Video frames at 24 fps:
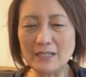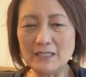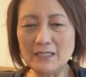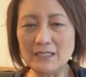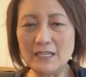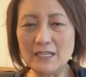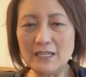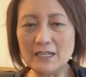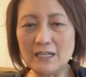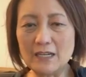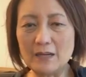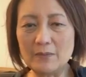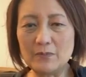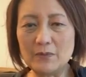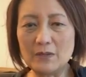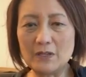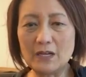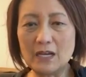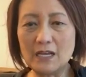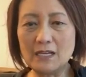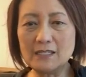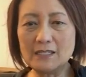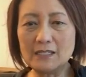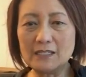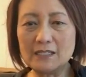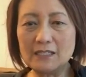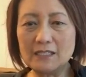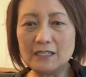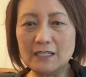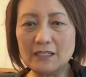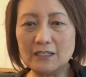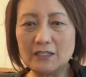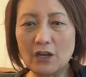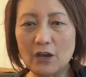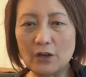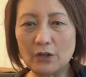teacup, you guys. It's Tea
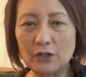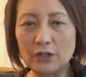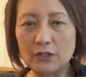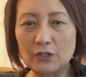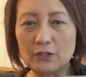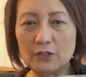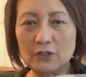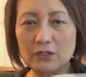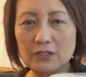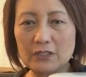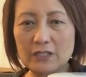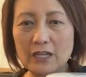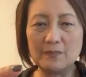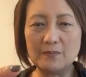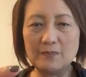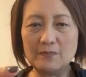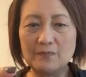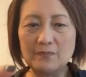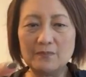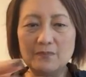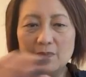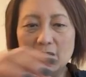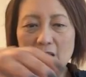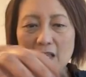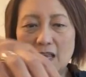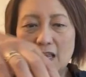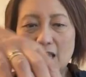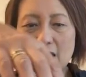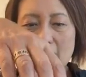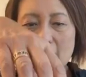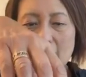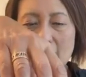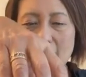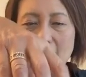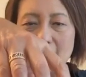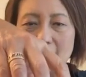Talk Thursday.
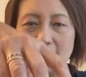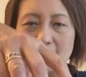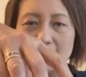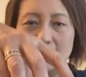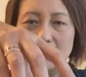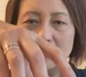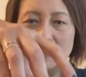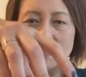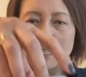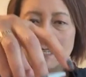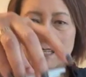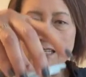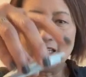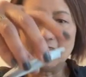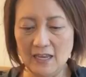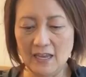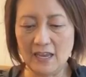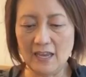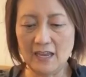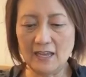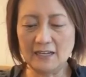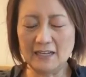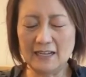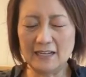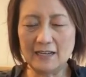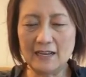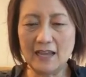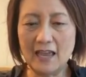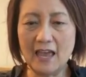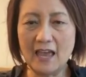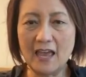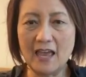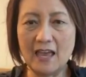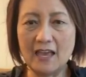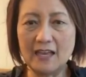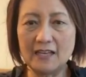It has a lid and it
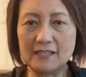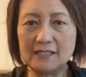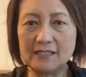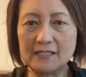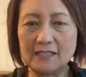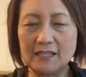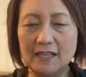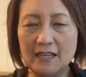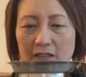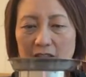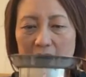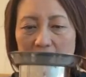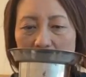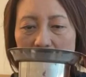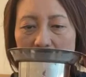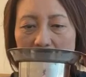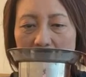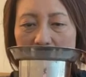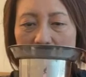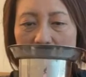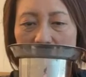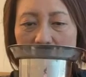has the